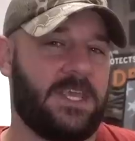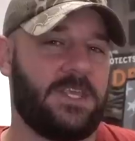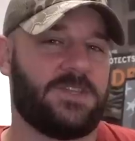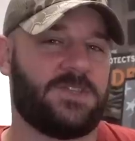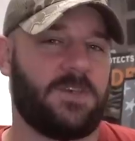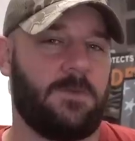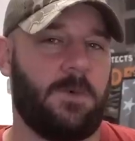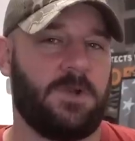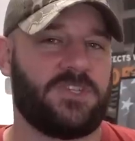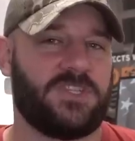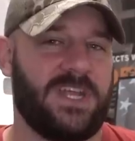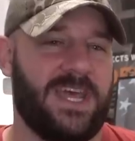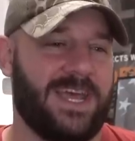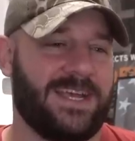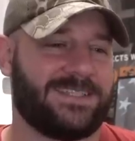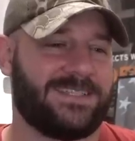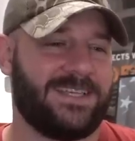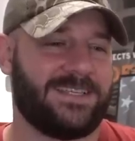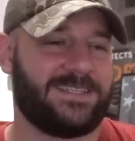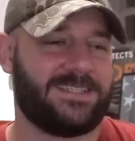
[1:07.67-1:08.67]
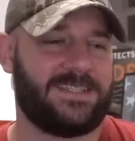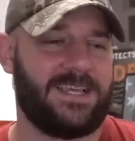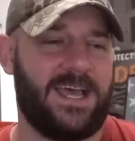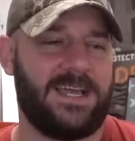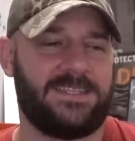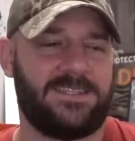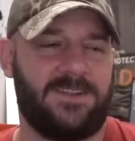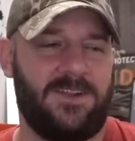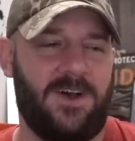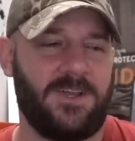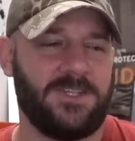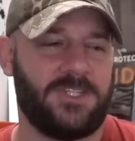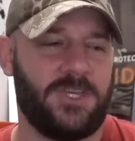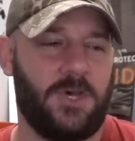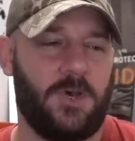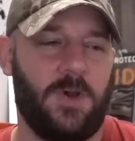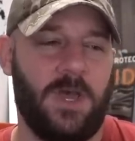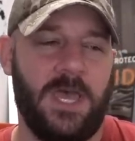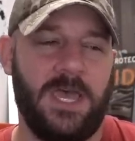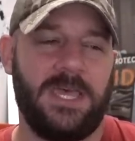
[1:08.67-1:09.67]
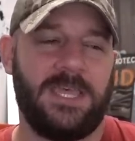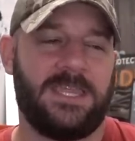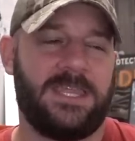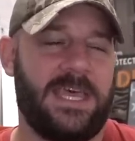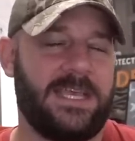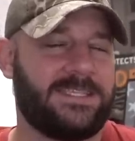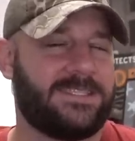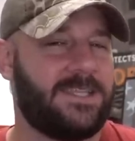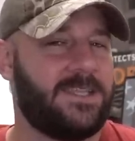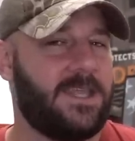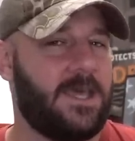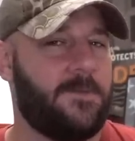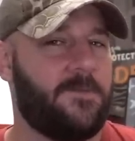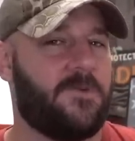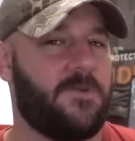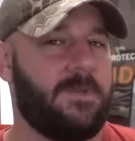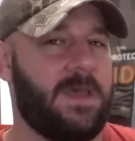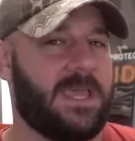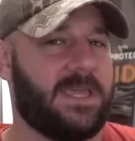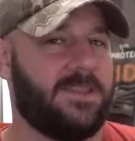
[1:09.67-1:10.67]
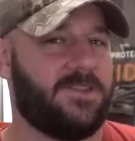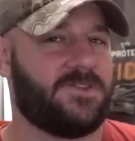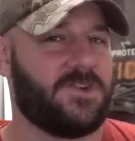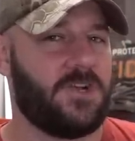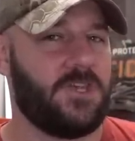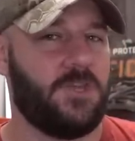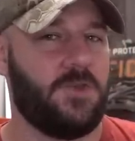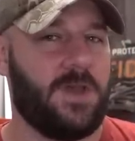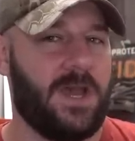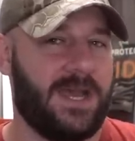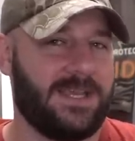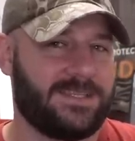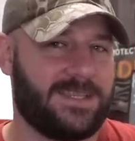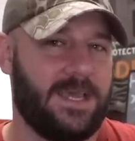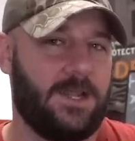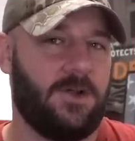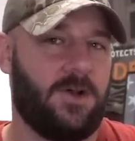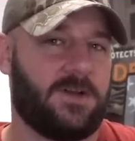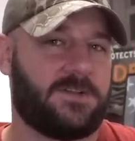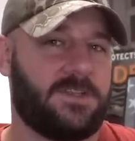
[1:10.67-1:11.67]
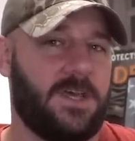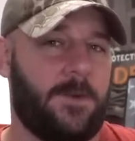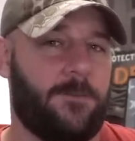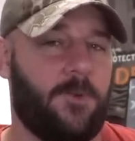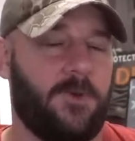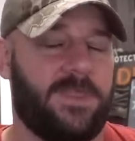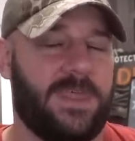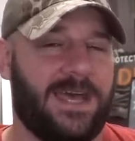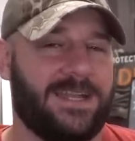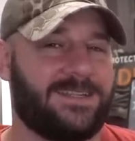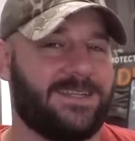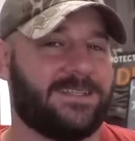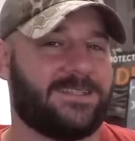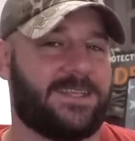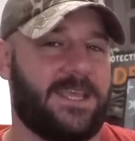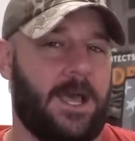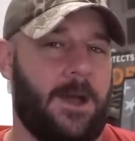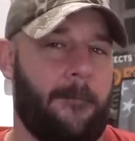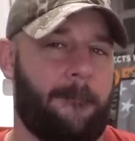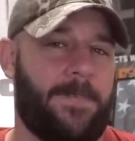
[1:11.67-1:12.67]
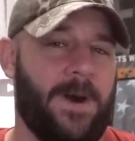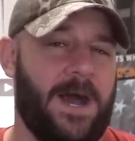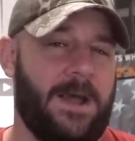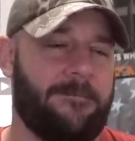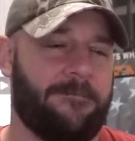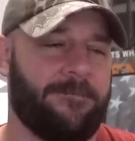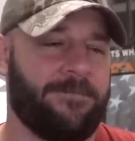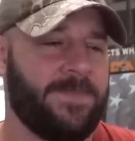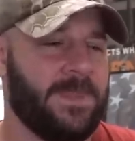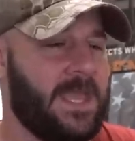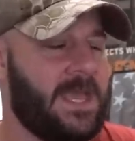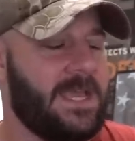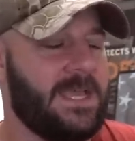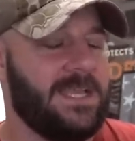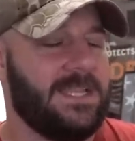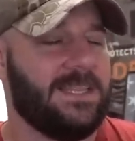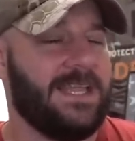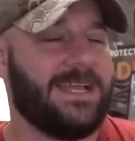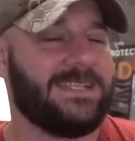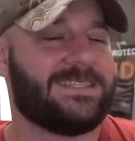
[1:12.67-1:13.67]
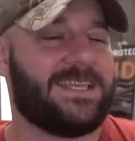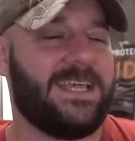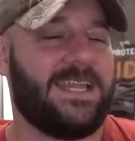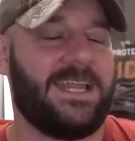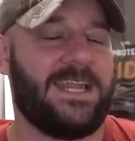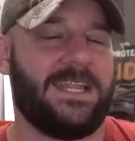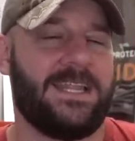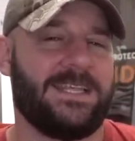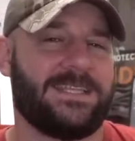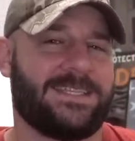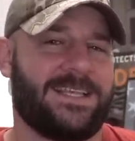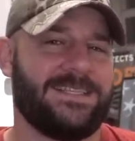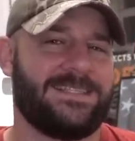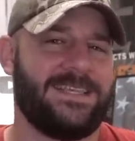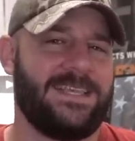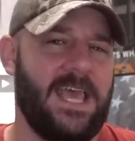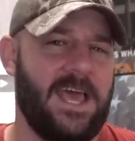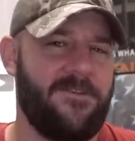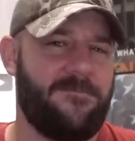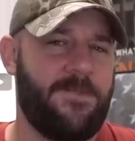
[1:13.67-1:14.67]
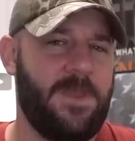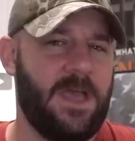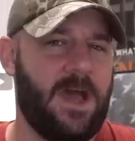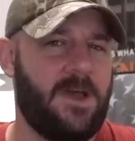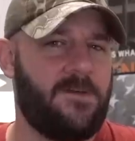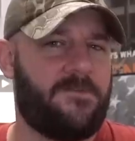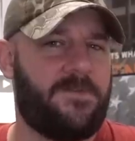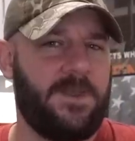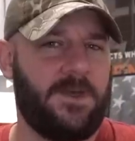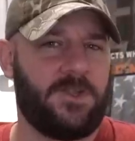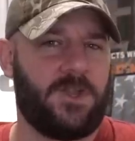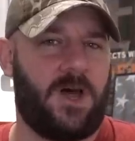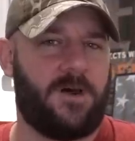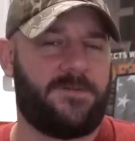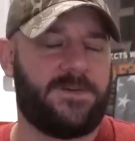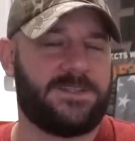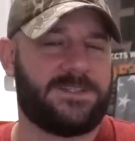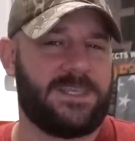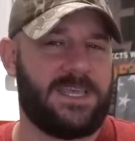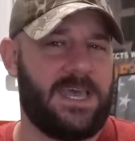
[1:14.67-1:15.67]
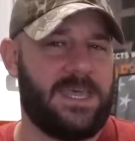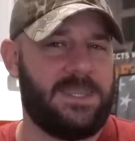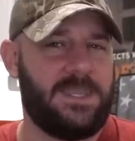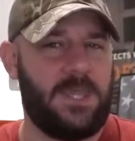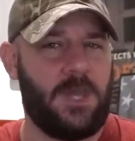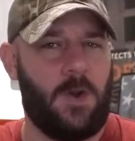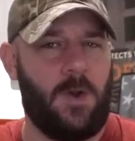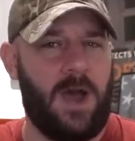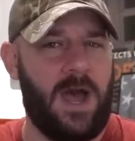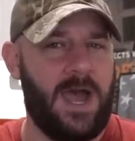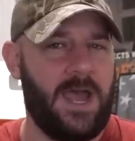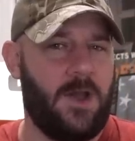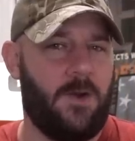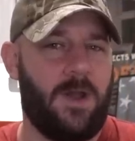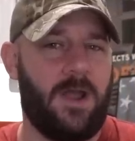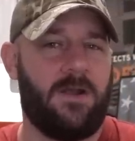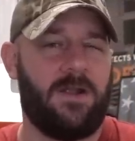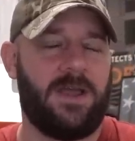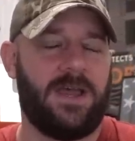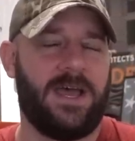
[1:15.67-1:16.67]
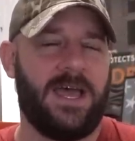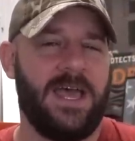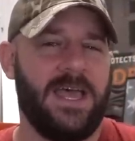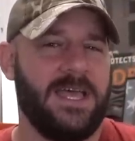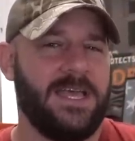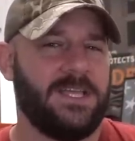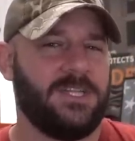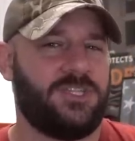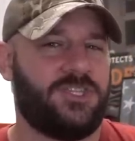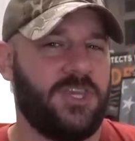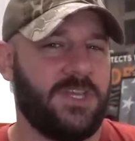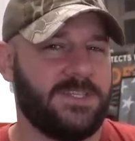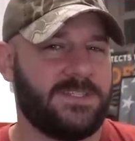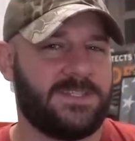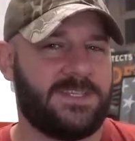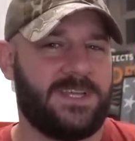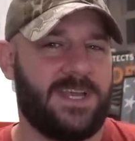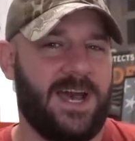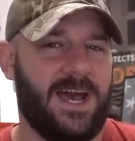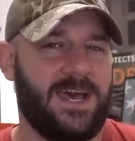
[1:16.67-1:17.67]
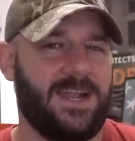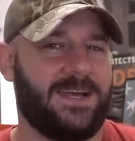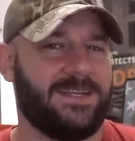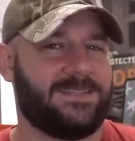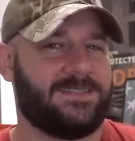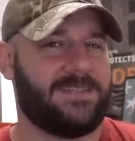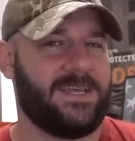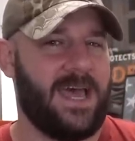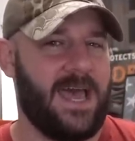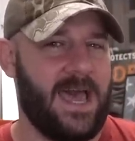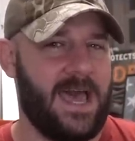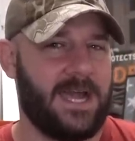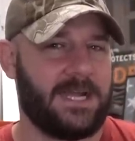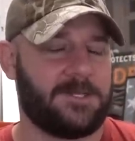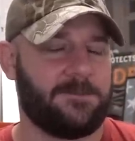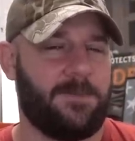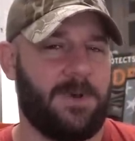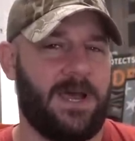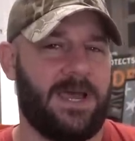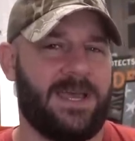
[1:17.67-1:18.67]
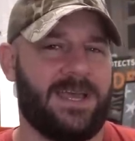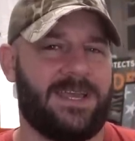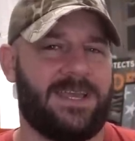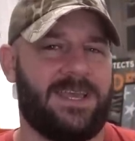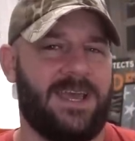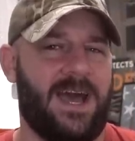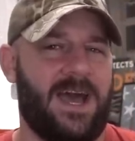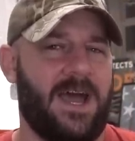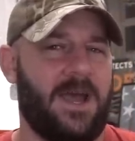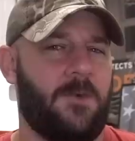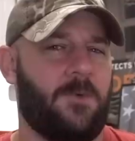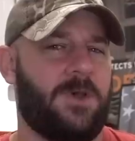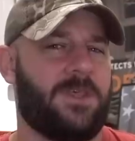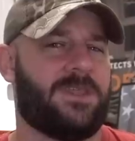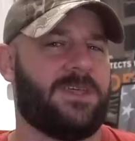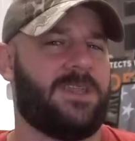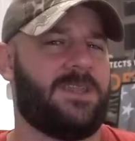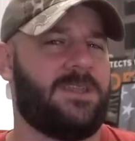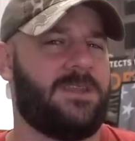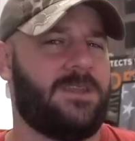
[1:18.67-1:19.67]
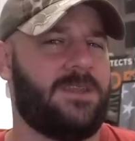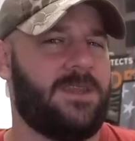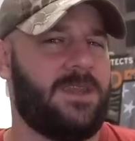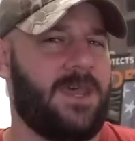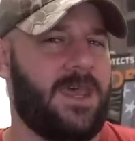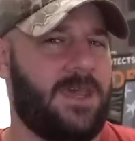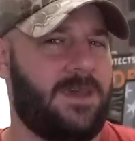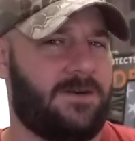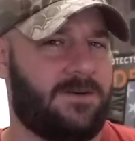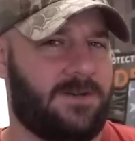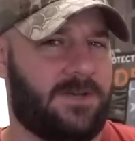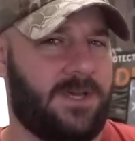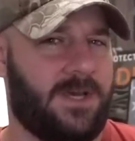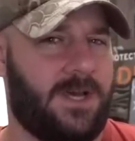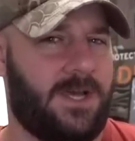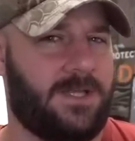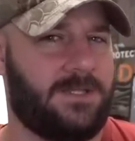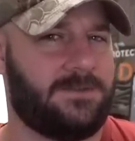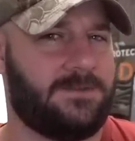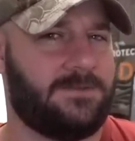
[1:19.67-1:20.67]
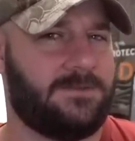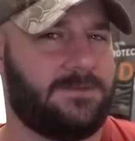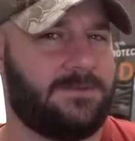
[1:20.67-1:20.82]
you so much to XS Sights, and also thanks to them for making sure you guys get hooked up with that discount. But let's get into this, because the FBI field office in the Ohio area just got attacked by a guy with a nail gun.